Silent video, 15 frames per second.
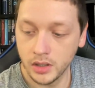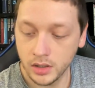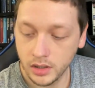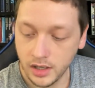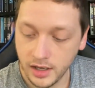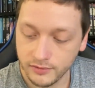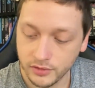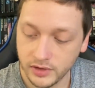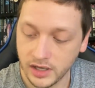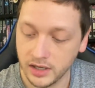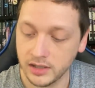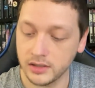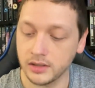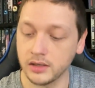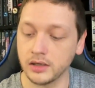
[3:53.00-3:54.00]
After
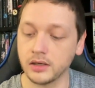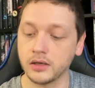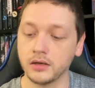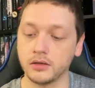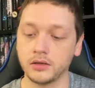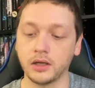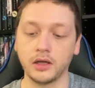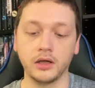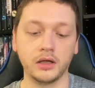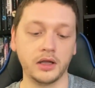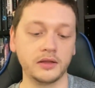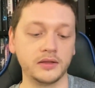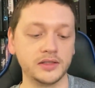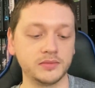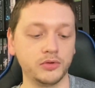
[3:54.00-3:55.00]
that,
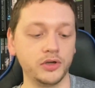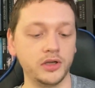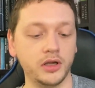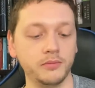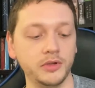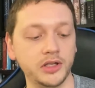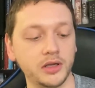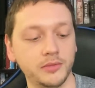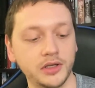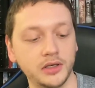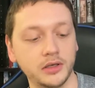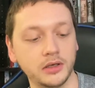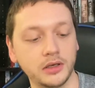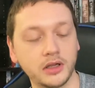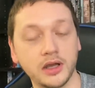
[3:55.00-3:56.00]
at this point, I'm
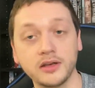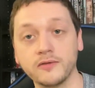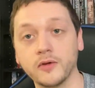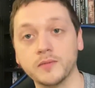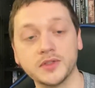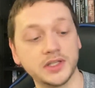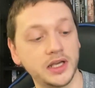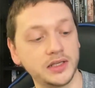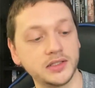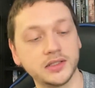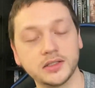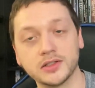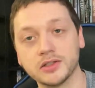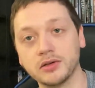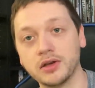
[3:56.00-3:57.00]
becoming kind of obsessed.
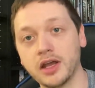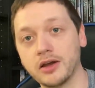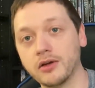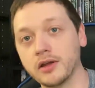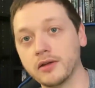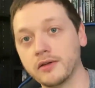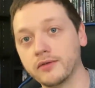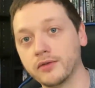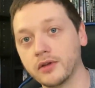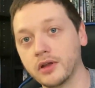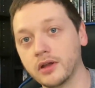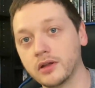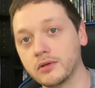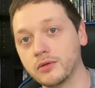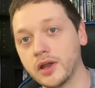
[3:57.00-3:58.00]
So now I've
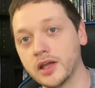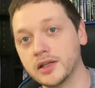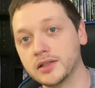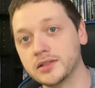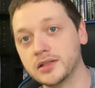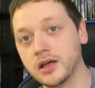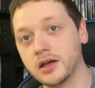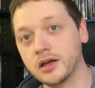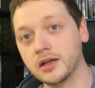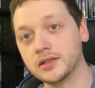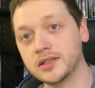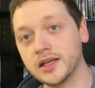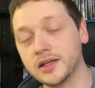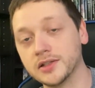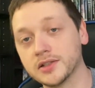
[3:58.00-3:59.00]
read
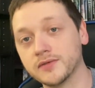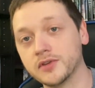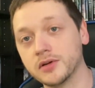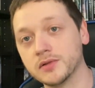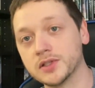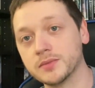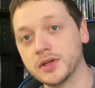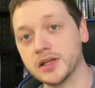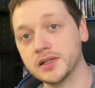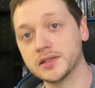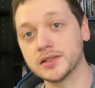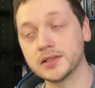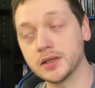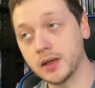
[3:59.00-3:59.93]
Tales of Known Space.